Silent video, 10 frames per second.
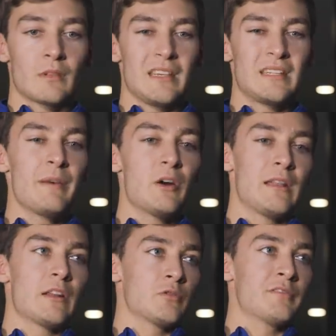bit
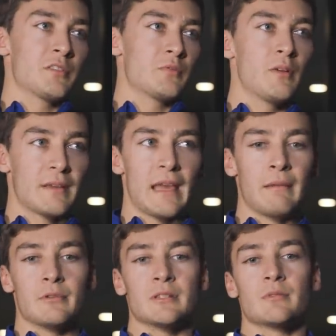unnatural for us. We're not
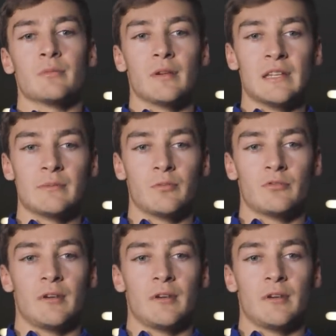gamers, we're not esports